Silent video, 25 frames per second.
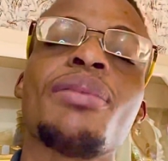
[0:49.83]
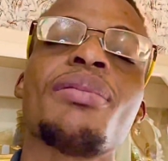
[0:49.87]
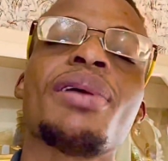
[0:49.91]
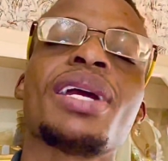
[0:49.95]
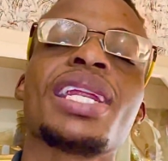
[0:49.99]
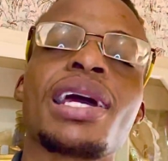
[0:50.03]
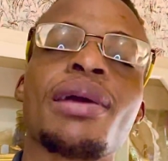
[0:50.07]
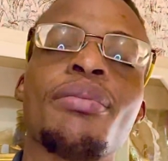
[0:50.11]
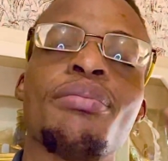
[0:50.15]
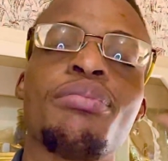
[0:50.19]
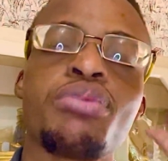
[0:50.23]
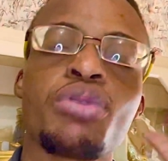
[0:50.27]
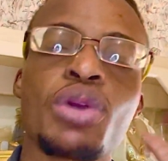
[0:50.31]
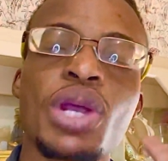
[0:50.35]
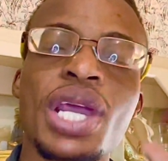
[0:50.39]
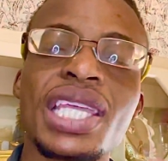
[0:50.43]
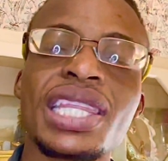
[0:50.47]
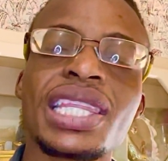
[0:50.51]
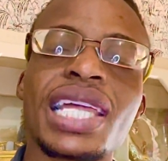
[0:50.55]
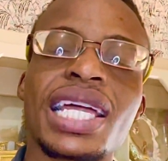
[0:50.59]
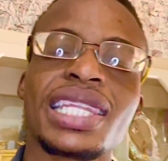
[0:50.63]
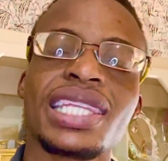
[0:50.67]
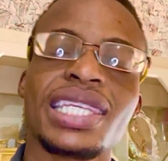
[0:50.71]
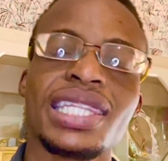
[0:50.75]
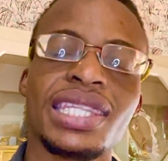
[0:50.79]
And I pray
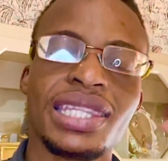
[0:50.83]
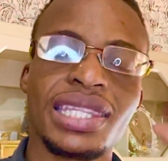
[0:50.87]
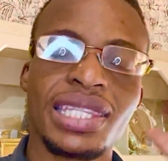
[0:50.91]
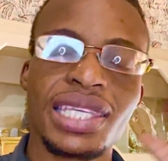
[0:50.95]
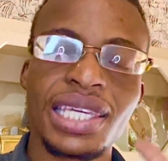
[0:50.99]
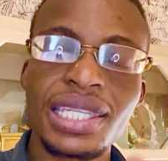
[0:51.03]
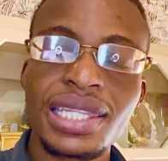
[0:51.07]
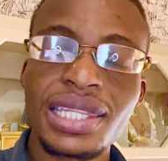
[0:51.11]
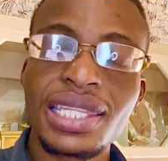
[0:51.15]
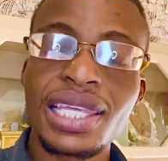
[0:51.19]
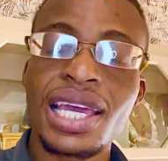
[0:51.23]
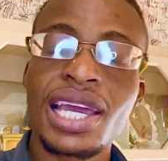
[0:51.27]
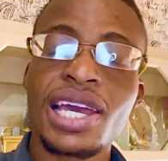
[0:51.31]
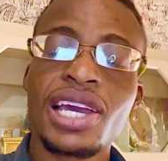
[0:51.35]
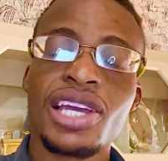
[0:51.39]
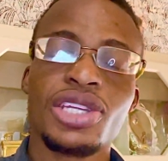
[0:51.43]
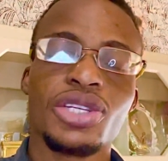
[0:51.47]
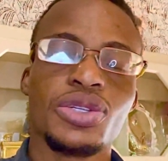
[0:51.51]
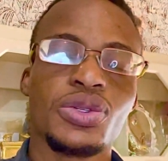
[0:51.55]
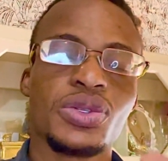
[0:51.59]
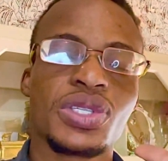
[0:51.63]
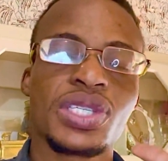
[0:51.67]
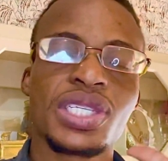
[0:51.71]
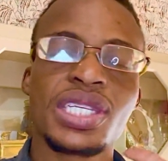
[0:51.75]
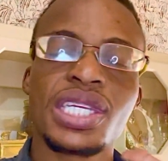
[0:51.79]
that indeed
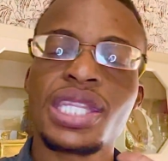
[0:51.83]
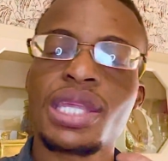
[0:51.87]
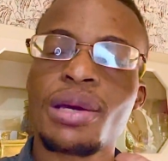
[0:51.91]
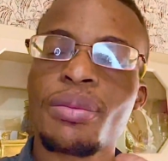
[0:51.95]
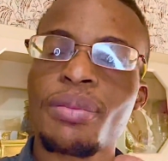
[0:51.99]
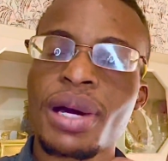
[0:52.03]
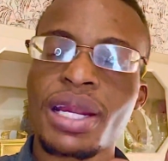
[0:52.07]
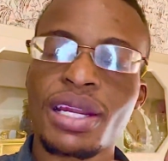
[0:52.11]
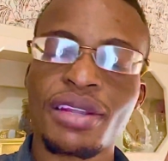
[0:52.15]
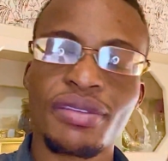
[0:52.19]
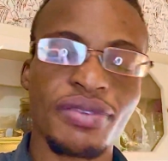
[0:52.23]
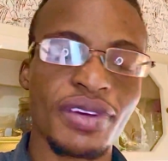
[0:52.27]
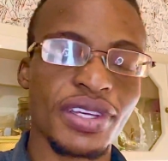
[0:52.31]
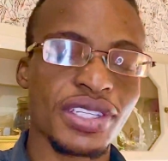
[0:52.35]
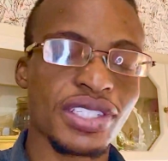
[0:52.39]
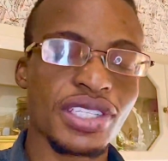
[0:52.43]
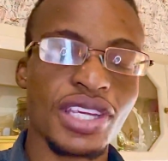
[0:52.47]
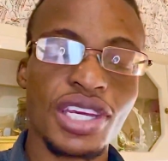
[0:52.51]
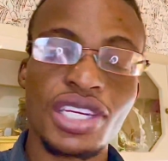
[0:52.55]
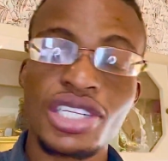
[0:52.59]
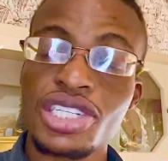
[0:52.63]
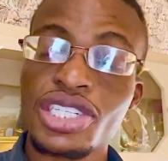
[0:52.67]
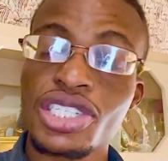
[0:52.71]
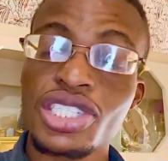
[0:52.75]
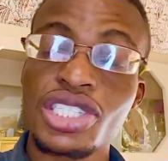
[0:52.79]
you see the
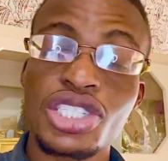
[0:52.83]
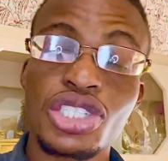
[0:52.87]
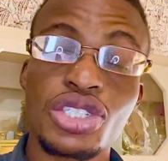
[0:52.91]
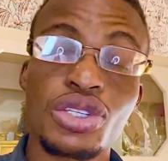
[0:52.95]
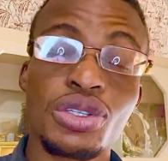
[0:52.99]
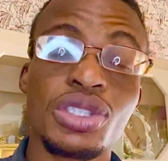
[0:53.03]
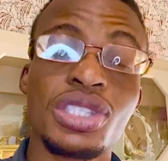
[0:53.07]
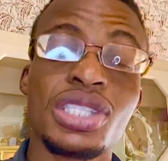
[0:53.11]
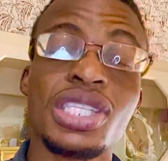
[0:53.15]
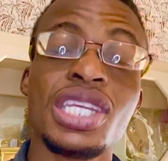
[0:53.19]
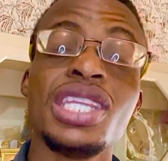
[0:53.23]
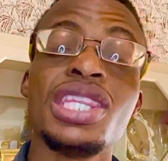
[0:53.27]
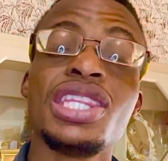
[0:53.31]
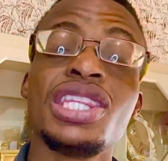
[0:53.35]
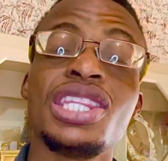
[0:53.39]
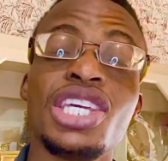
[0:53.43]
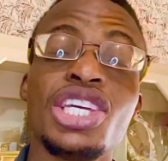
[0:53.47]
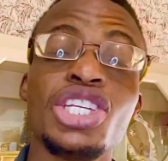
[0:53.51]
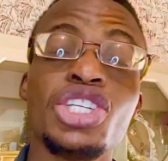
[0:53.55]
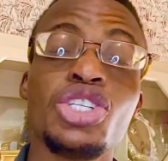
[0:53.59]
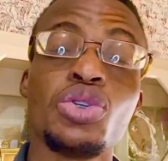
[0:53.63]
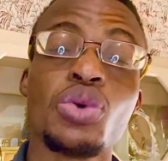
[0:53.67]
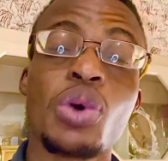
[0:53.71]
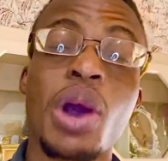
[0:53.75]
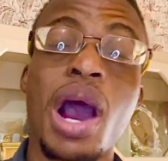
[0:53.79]
manifestations, you,
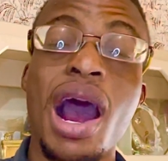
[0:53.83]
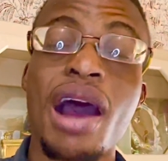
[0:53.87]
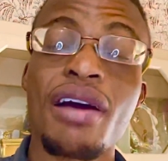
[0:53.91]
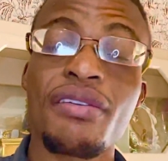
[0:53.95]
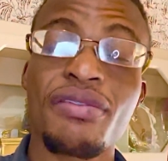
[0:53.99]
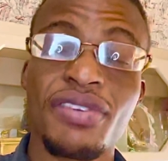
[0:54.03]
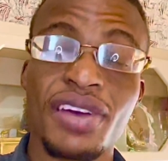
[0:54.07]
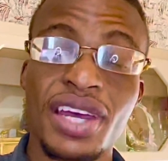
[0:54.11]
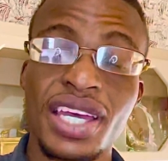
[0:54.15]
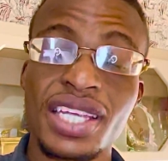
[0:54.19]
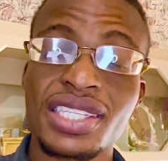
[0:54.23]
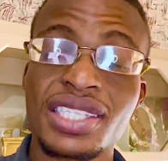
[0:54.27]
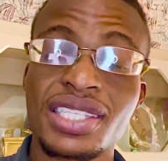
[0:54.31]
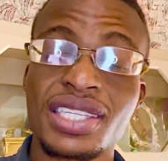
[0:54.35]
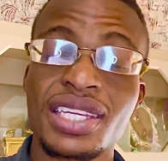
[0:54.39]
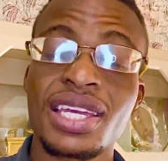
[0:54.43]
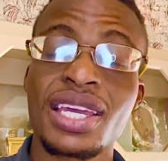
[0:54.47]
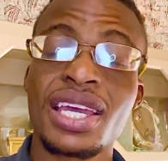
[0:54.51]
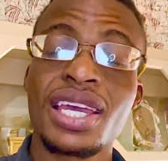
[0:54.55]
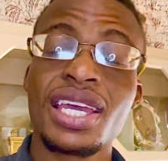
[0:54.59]
indeed you harvest